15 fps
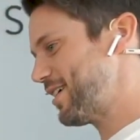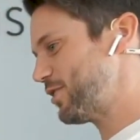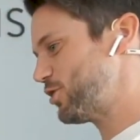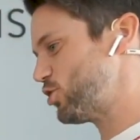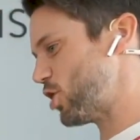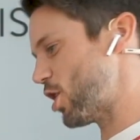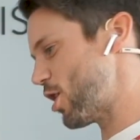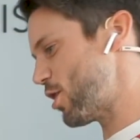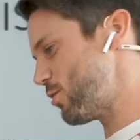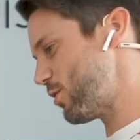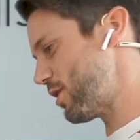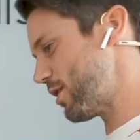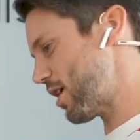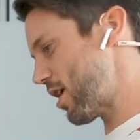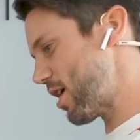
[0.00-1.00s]
Joe,
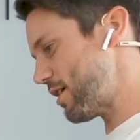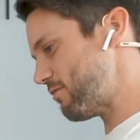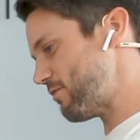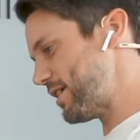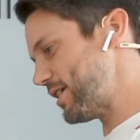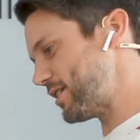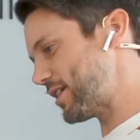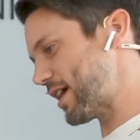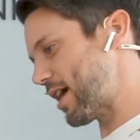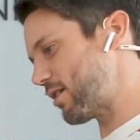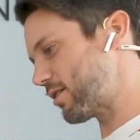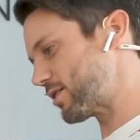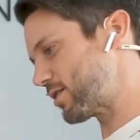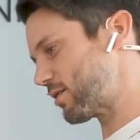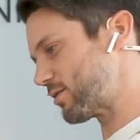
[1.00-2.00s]
I reached
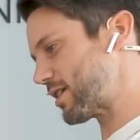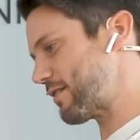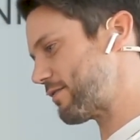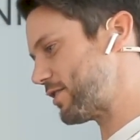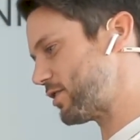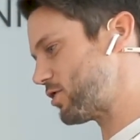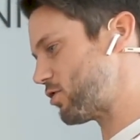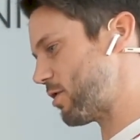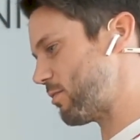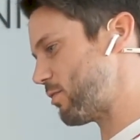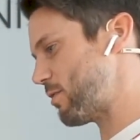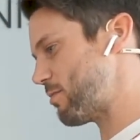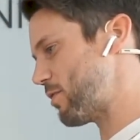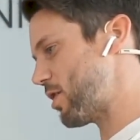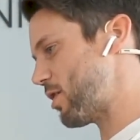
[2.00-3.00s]
out because I was having trouble
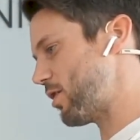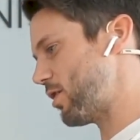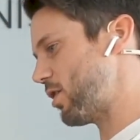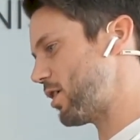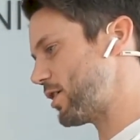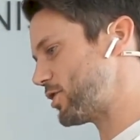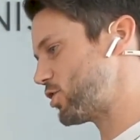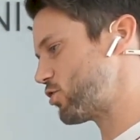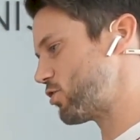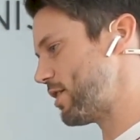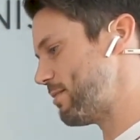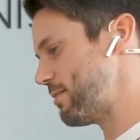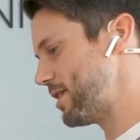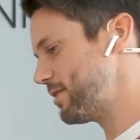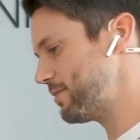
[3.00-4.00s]
with my online
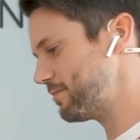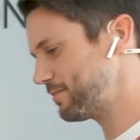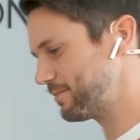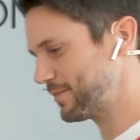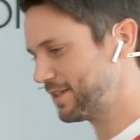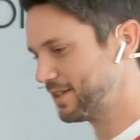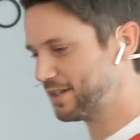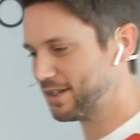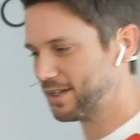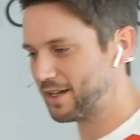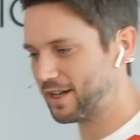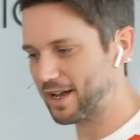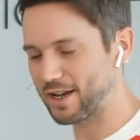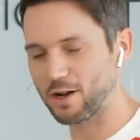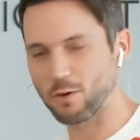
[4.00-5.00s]
streaming.
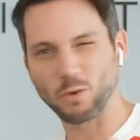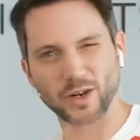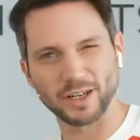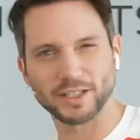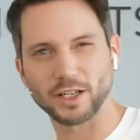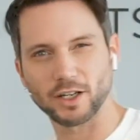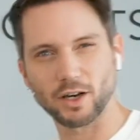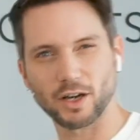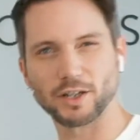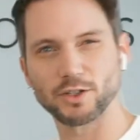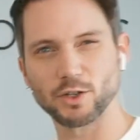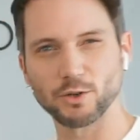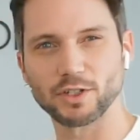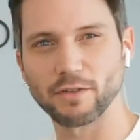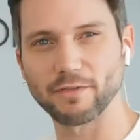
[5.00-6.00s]
And I wanted to kind of
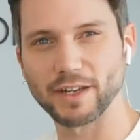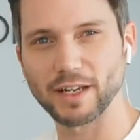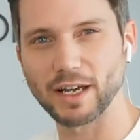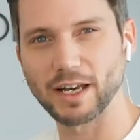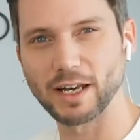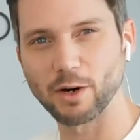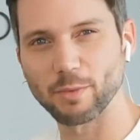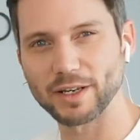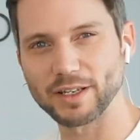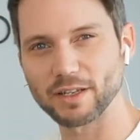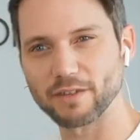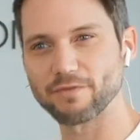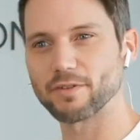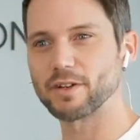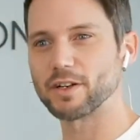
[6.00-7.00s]
do something a little bit
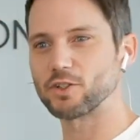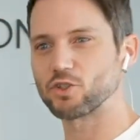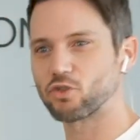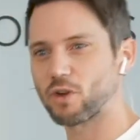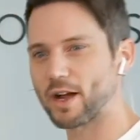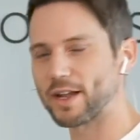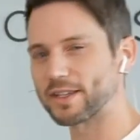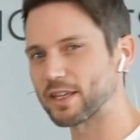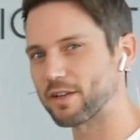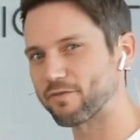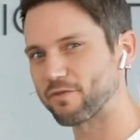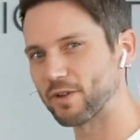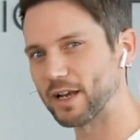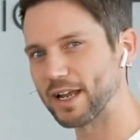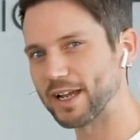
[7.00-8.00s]
different and try it
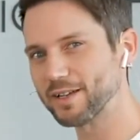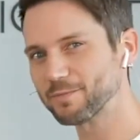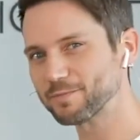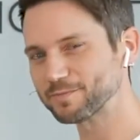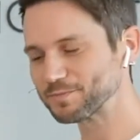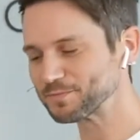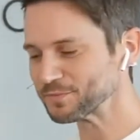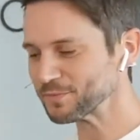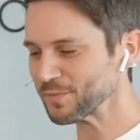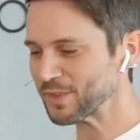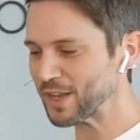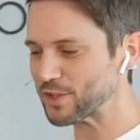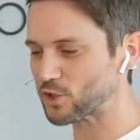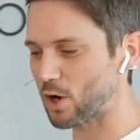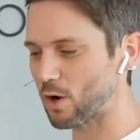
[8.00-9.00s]
differently.
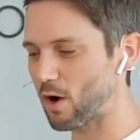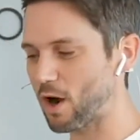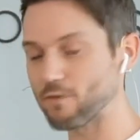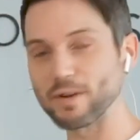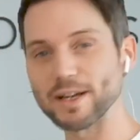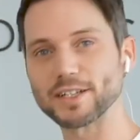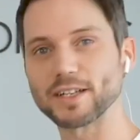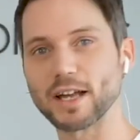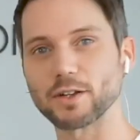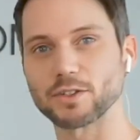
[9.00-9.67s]
So I reached out